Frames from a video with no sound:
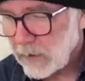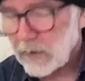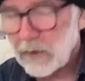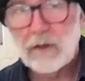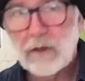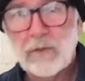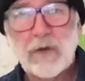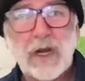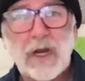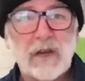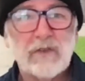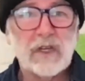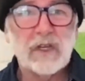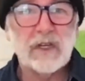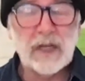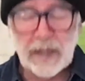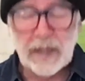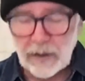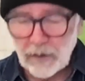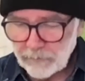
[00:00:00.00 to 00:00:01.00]
You might have a
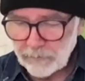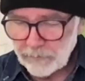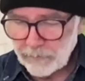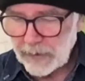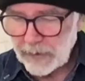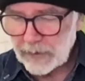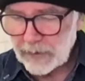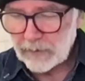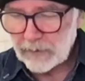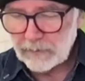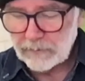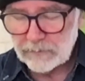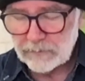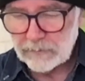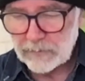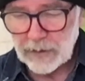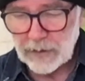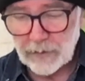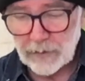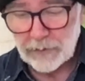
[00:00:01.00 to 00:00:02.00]
nail file.
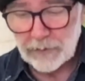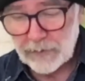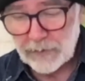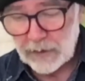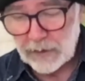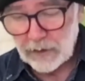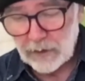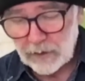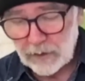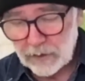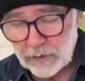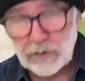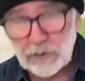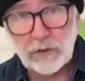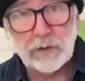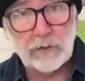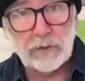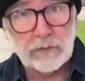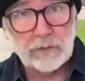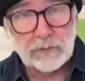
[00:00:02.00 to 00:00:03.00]
Another thing you can
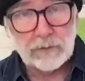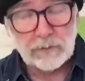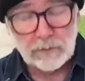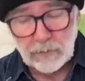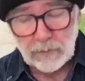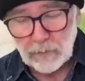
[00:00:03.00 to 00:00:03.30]
do